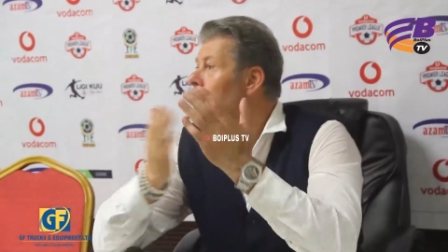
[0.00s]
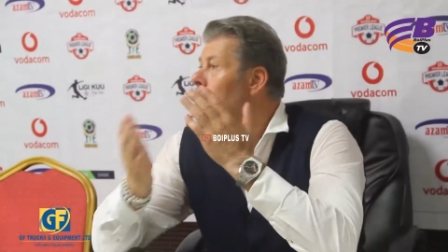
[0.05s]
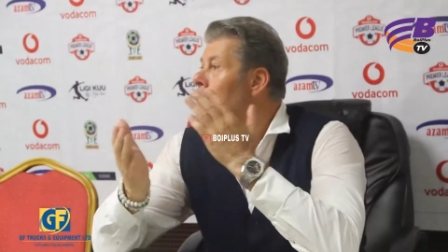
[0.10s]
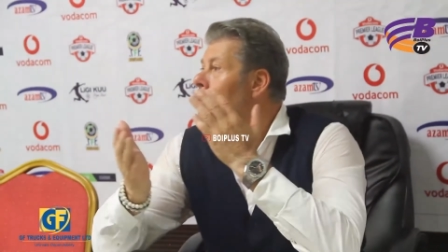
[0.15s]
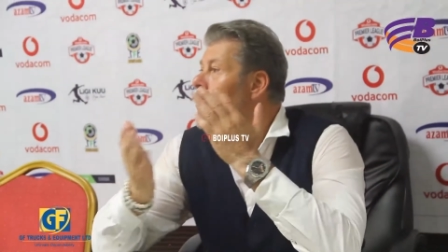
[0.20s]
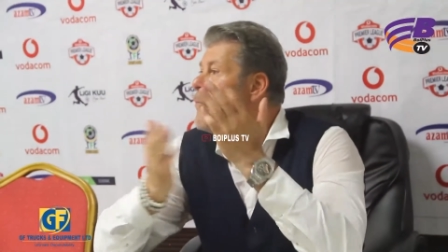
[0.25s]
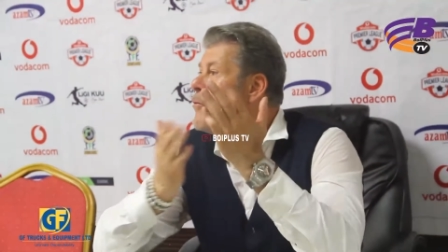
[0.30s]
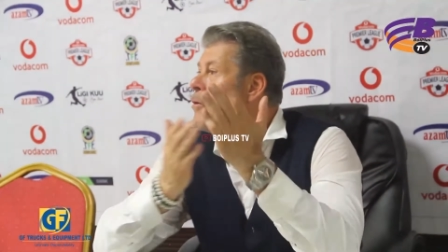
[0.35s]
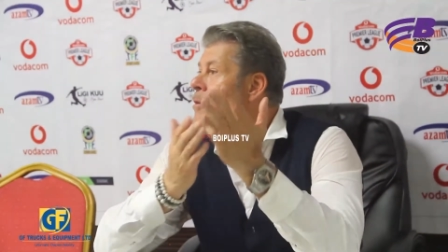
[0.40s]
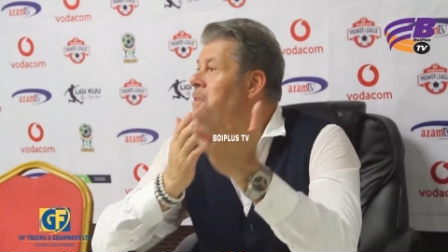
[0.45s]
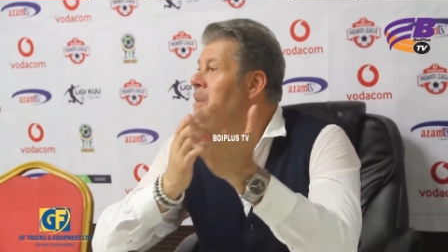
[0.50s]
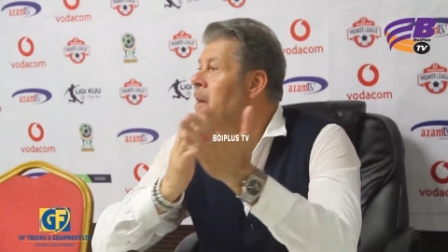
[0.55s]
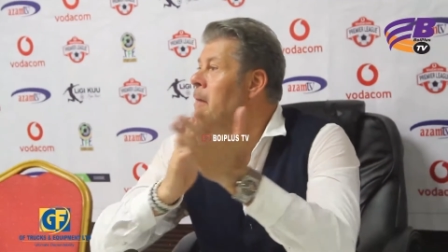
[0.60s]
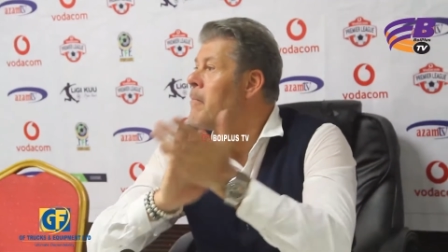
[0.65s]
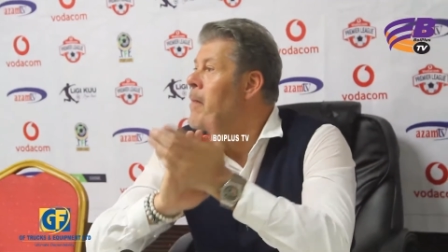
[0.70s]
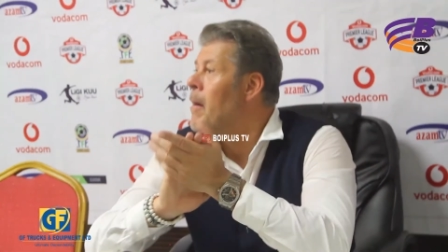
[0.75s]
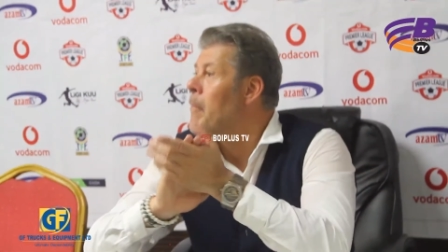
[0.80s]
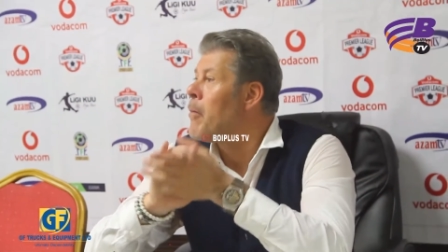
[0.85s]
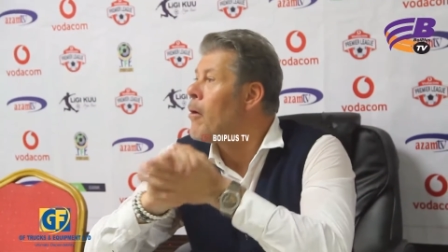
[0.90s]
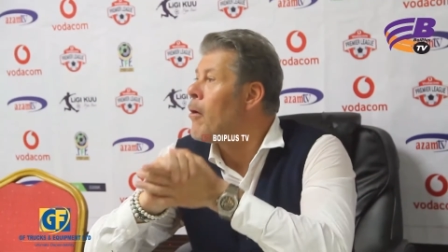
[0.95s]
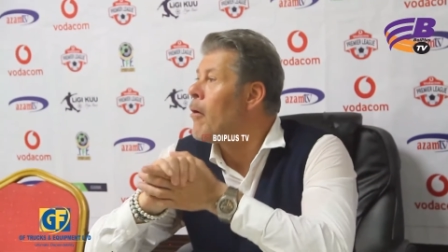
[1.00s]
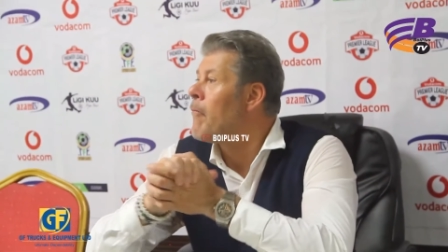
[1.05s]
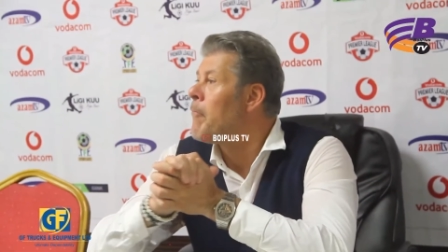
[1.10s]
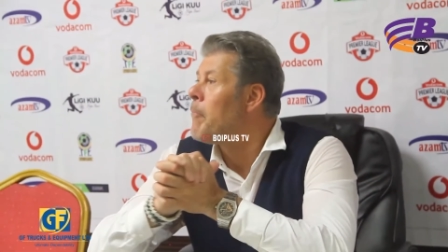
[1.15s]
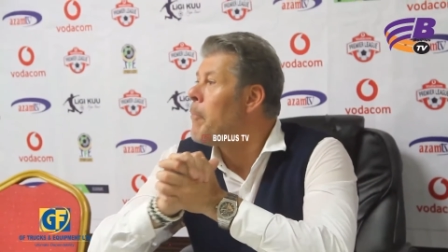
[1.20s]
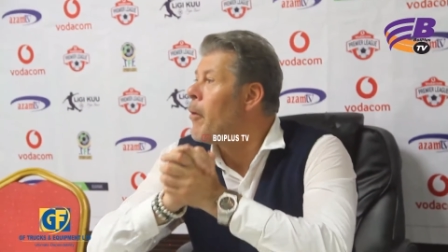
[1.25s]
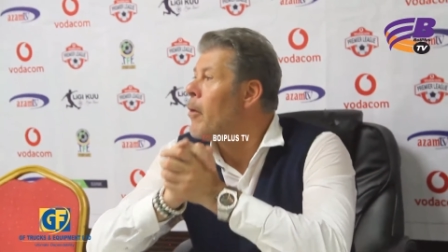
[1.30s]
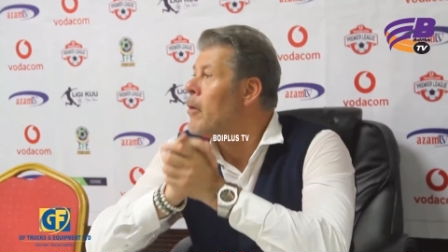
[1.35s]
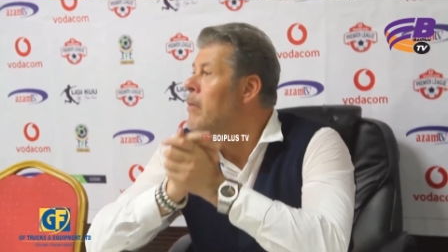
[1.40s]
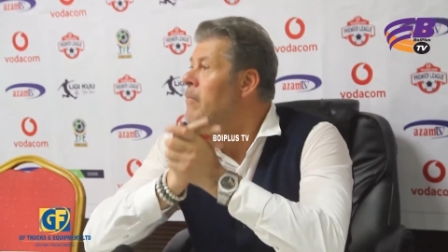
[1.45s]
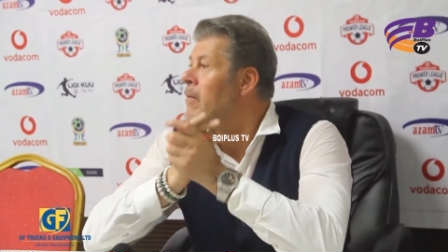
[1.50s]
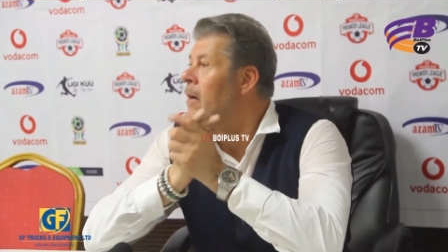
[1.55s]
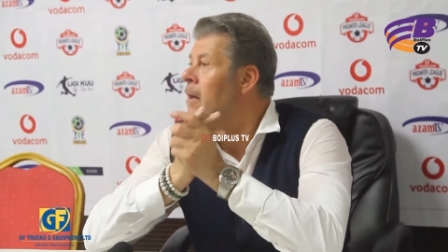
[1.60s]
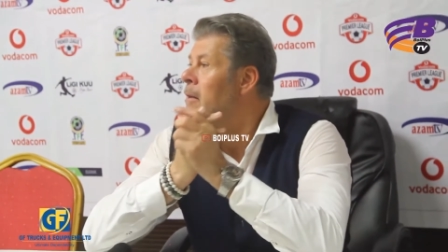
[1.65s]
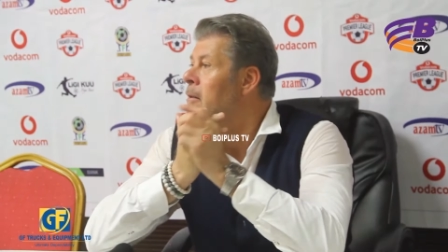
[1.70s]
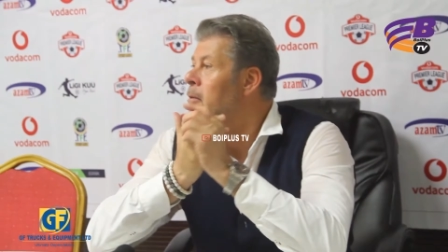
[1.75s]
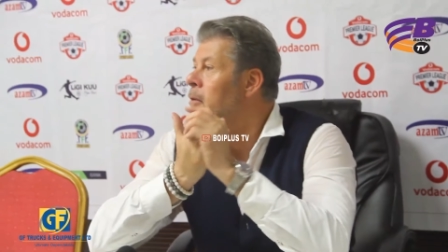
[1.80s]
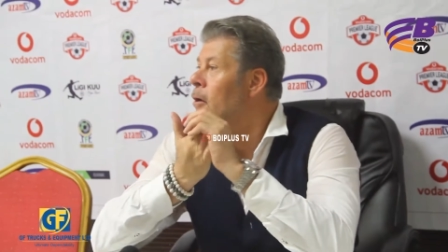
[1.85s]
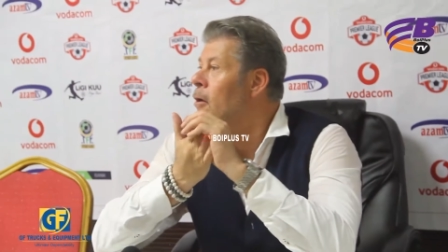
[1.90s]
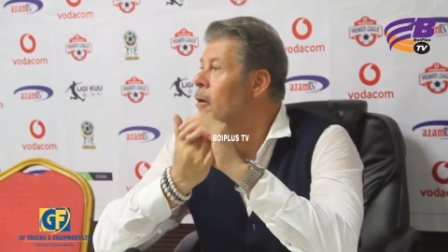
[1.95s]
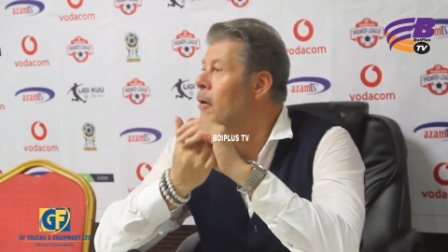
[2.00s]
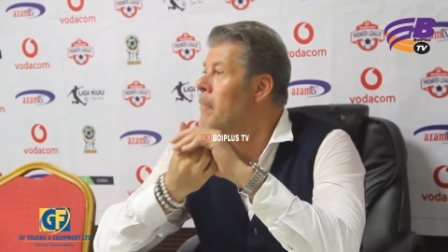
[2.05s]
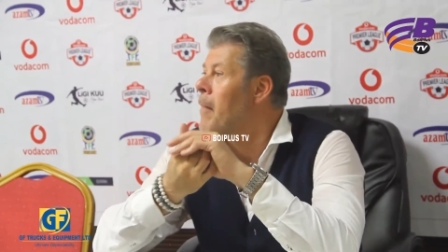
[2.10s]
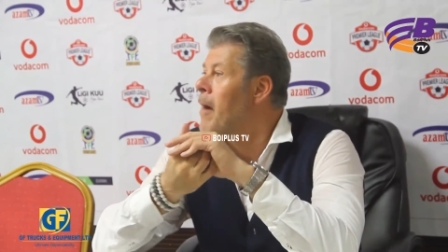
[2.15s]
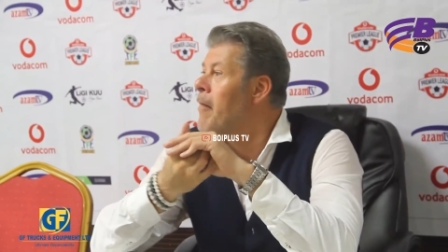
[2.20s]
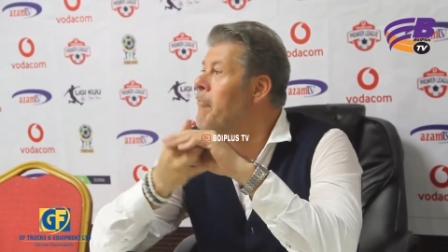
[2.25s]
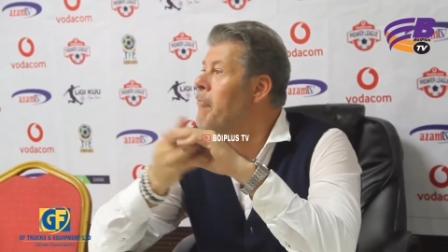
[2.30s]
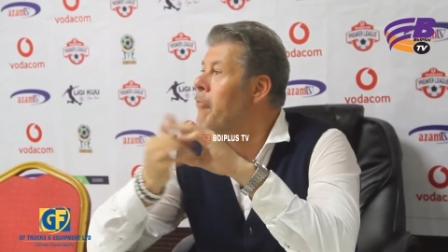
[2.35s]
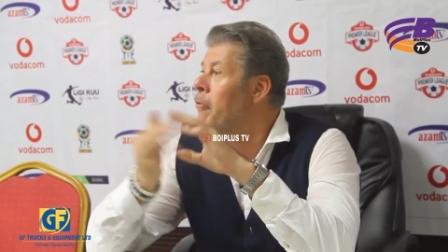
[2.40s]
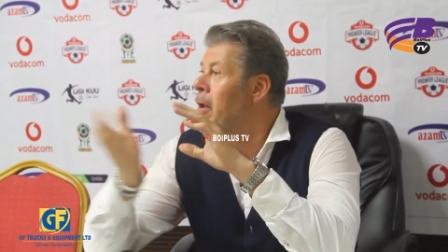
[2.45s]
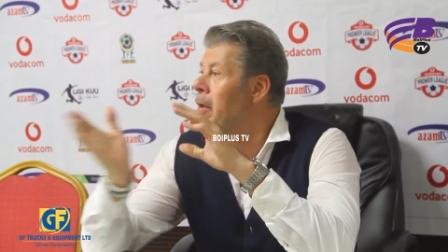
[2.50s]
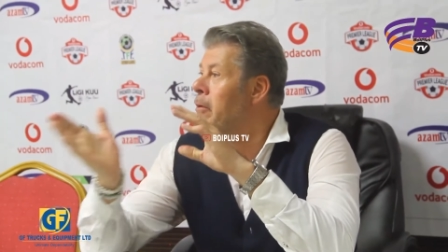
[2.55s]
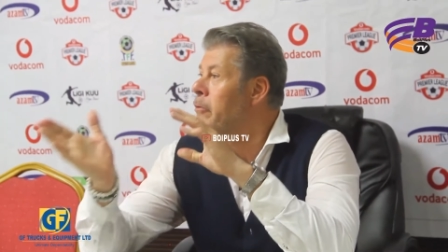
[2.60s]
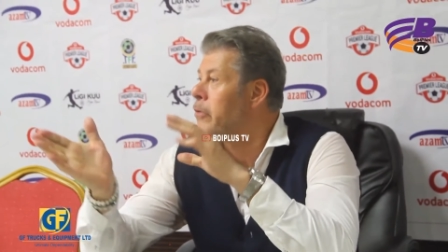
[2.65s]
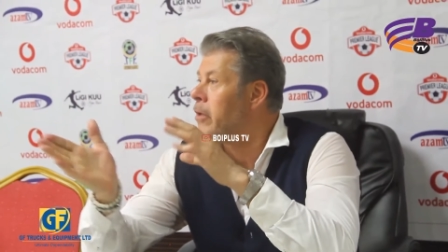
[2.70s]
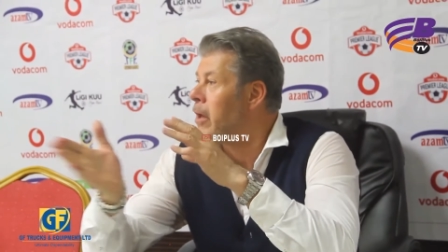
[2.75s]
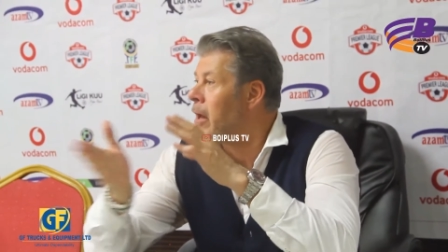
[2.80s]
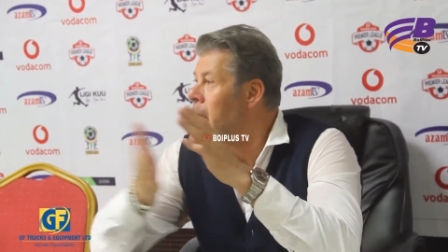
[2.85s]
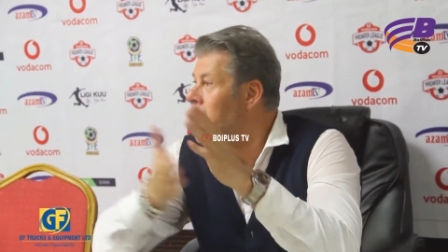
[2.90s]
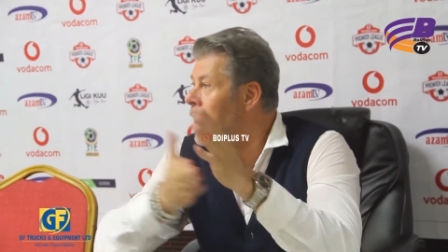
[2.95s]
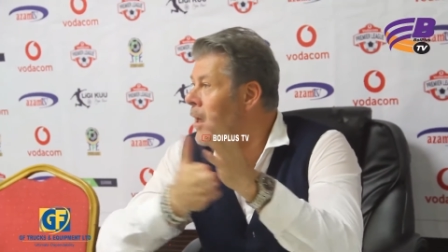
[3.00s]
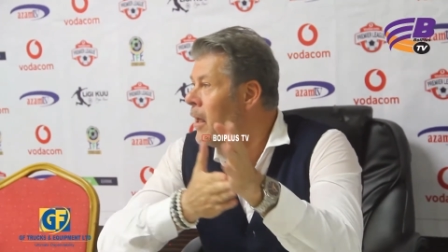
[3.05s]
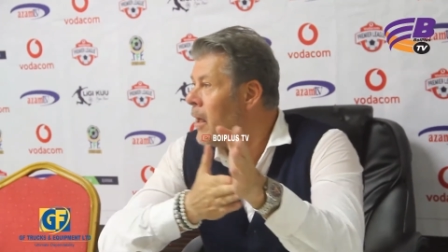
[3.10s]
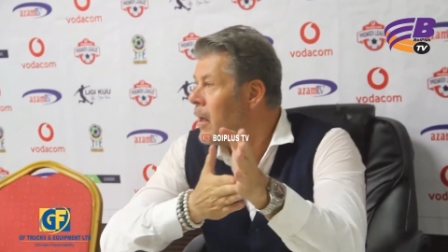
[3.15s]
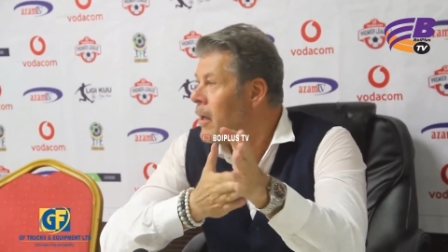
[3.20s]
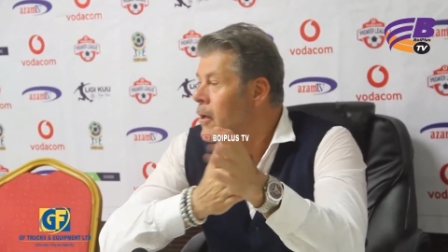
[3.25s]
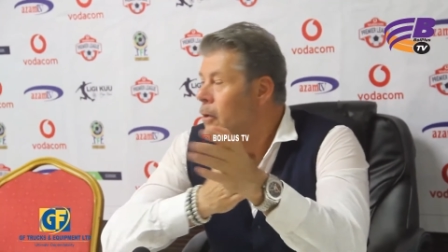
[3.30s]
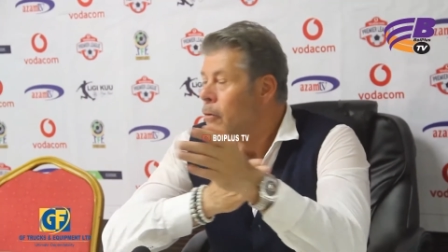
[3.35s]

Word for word: with the same number of points that uh, my friend Thierry,